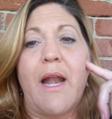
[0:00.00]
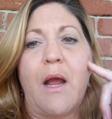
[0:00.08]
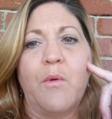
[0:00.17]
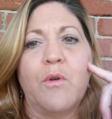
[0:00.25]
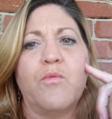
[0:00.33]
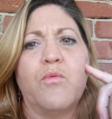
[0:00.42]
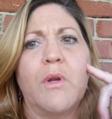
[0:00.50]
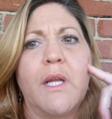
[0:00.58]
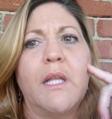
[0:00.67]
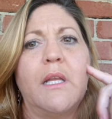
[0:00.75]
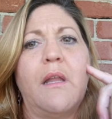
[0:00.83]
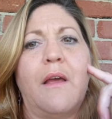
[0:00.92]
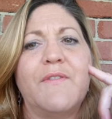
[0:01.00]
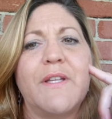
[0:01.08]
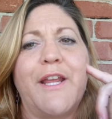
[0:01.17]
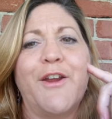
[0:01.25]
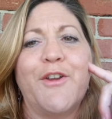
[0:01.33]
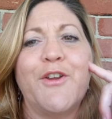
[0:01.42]
I would really love to
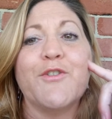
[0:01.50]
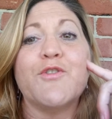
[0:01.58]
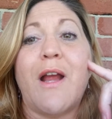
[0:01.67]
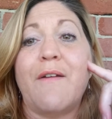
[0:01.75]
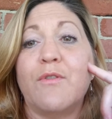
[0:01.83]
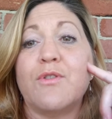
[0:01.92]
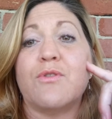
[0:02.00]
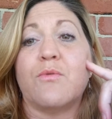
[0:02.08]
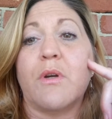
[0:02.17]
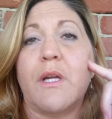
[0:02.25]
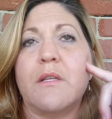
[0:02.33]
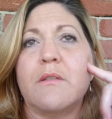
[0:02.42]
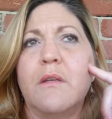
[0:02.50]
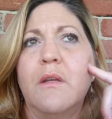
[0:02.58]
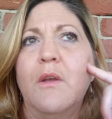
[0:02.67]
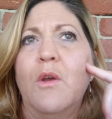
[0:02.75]
hear your travel stories.